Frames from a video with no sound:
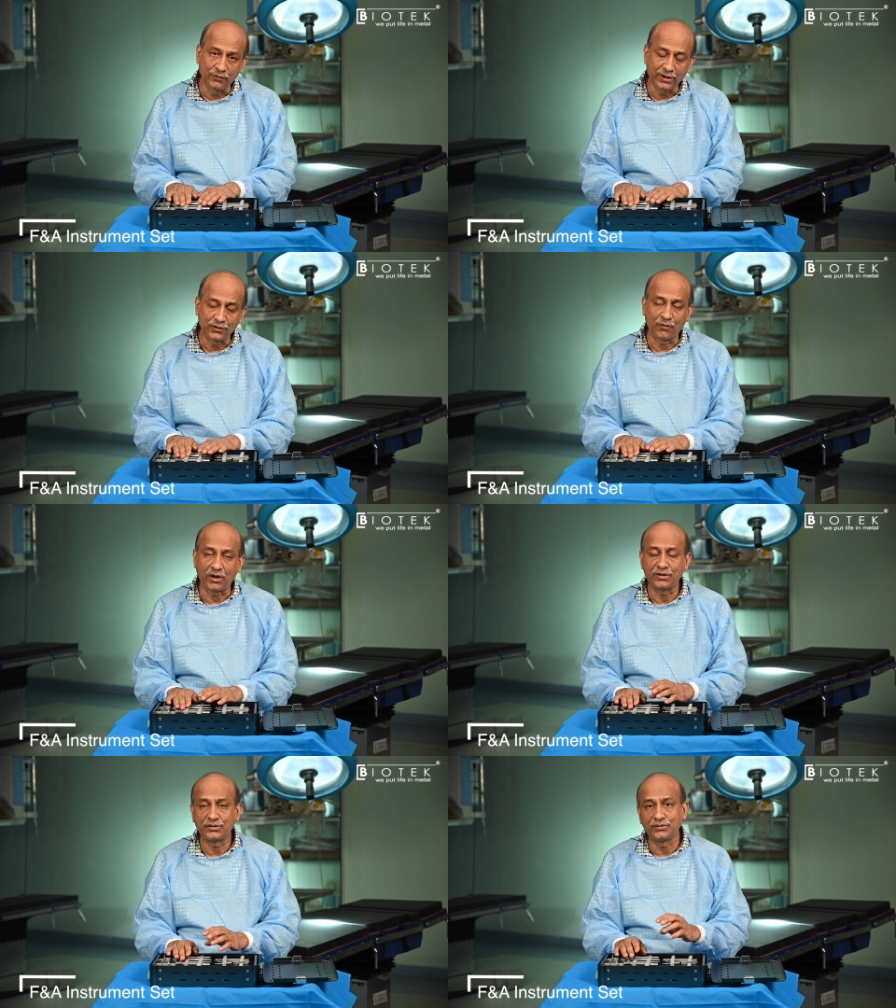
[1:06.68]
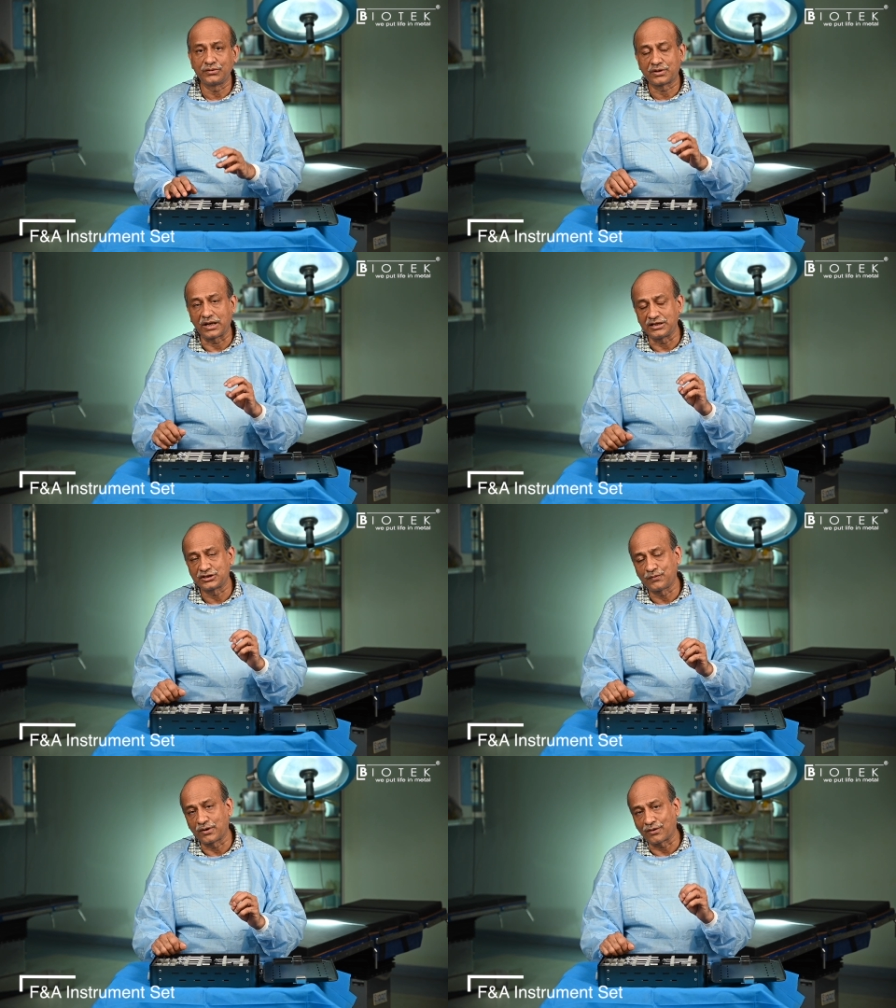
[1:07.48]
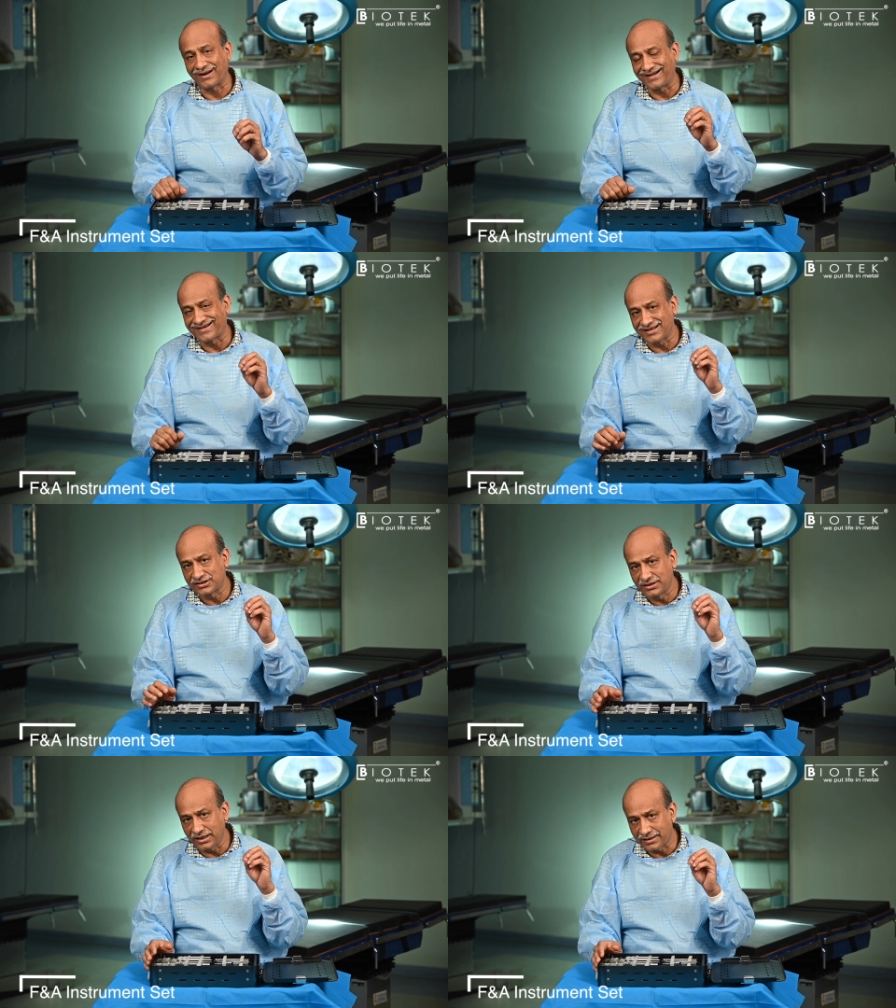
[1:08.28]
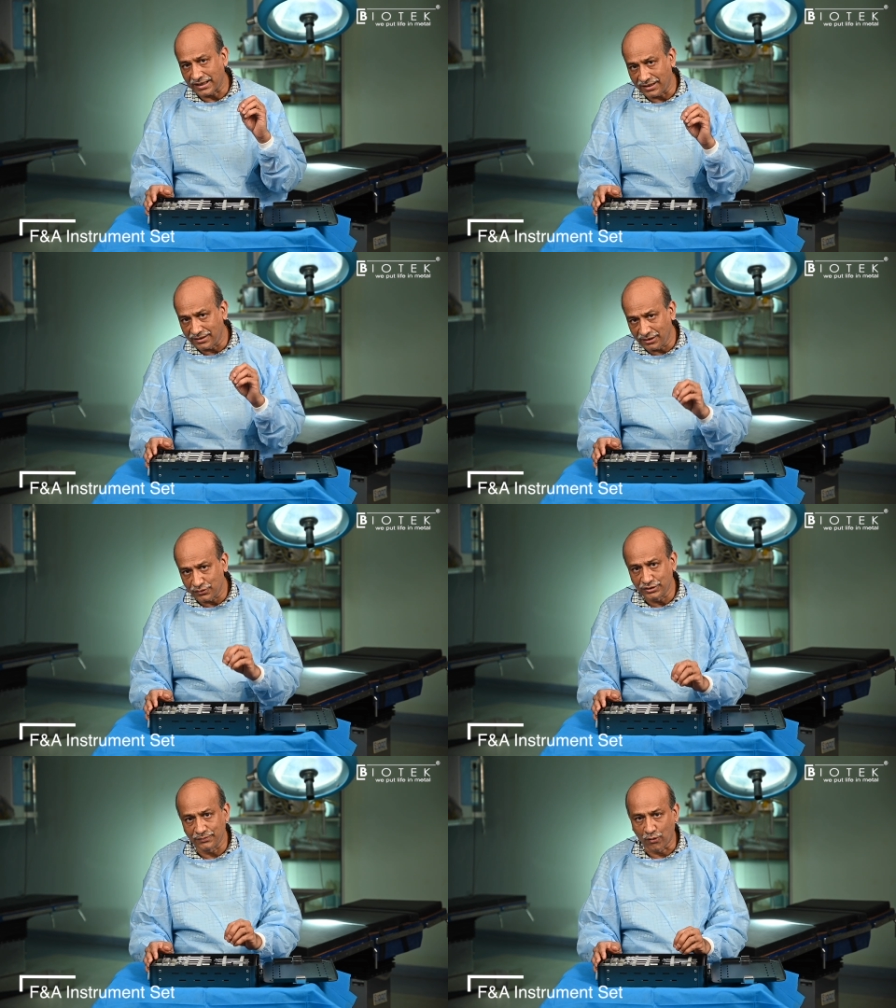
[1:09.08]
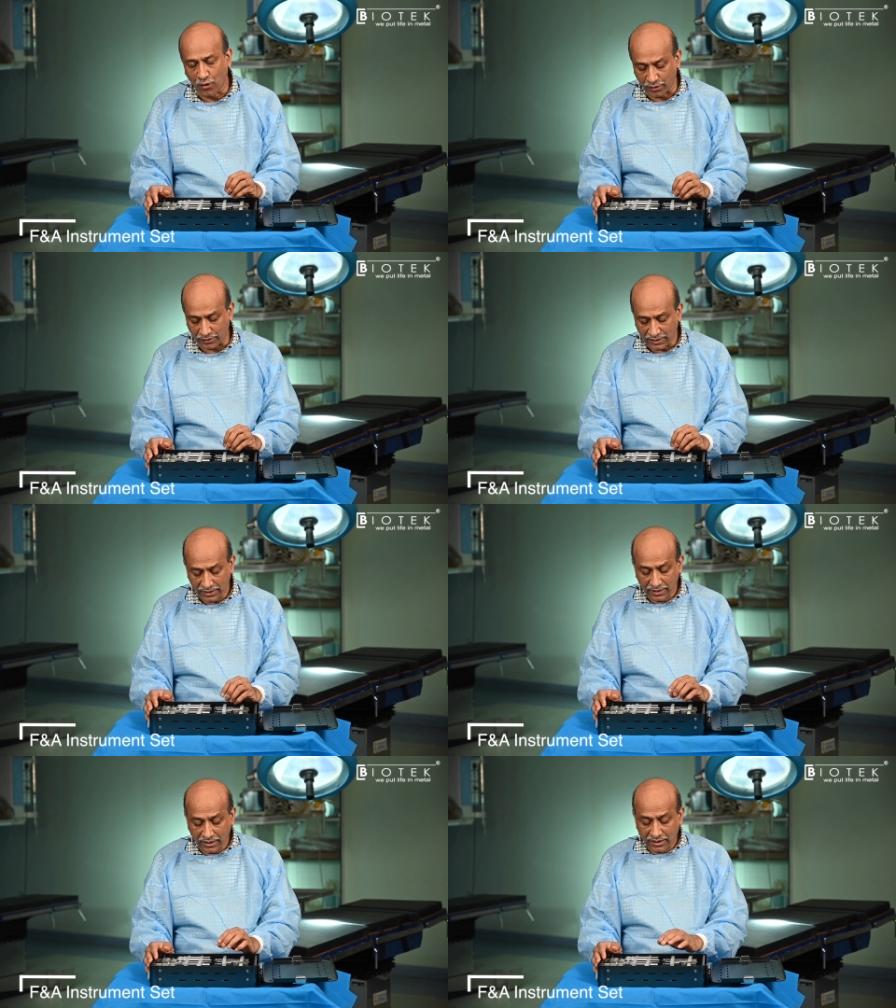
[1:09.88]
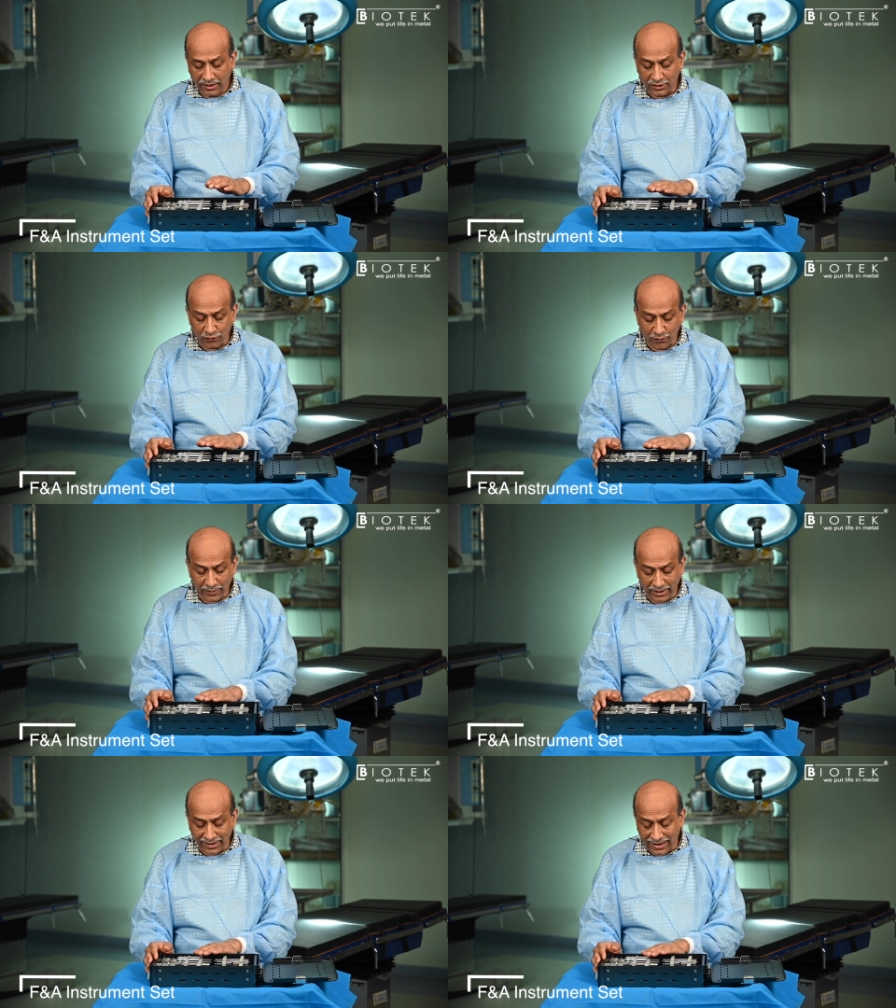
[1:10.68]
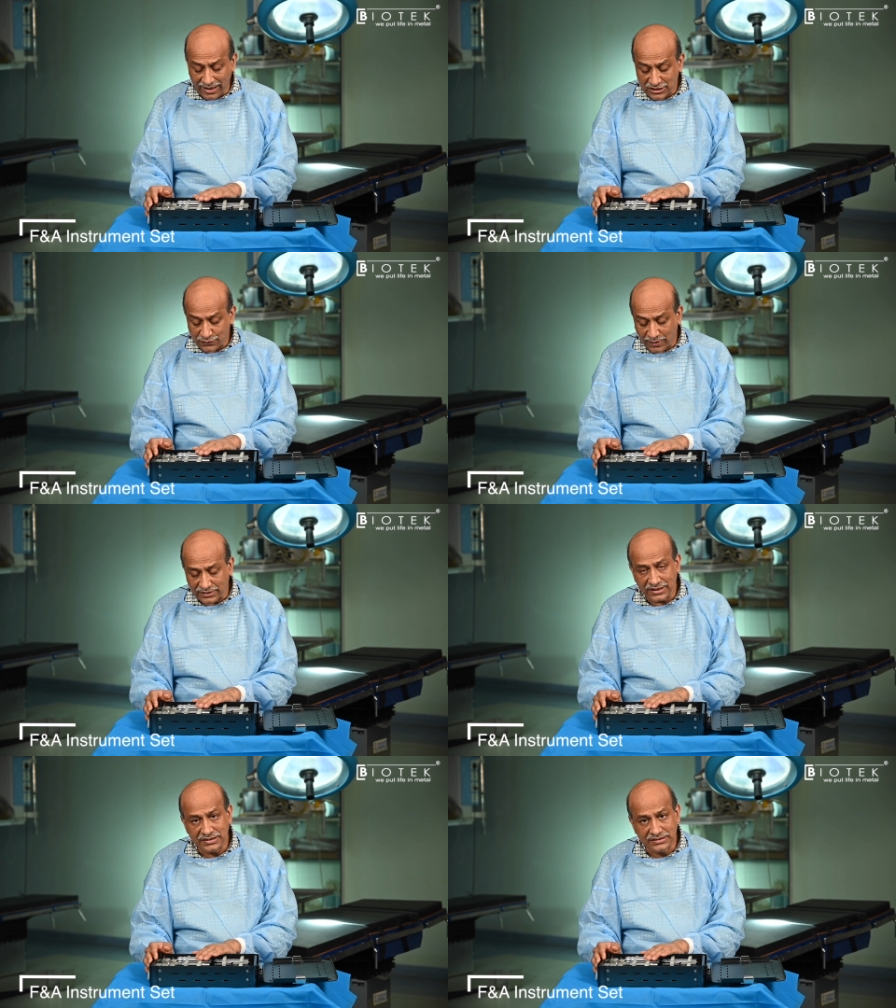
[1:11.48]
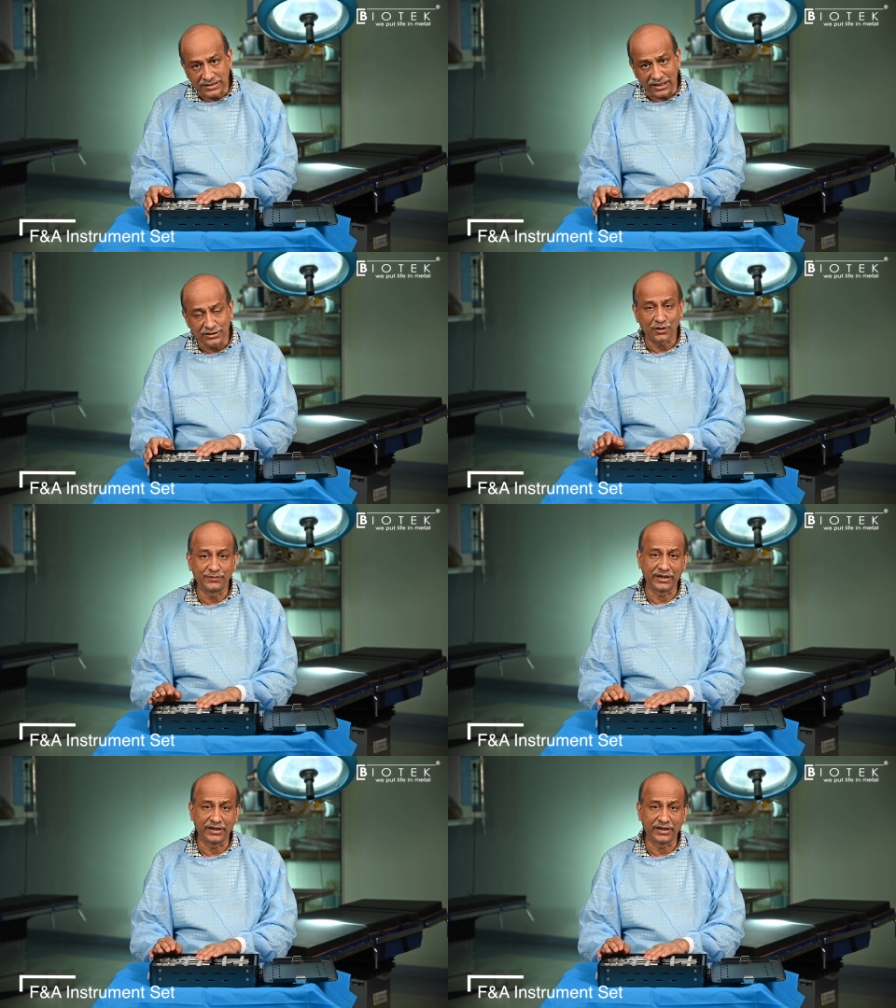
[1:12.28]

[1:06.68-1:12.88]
when you want to transfer or attach the tendon to the bone. It would be as per the size of the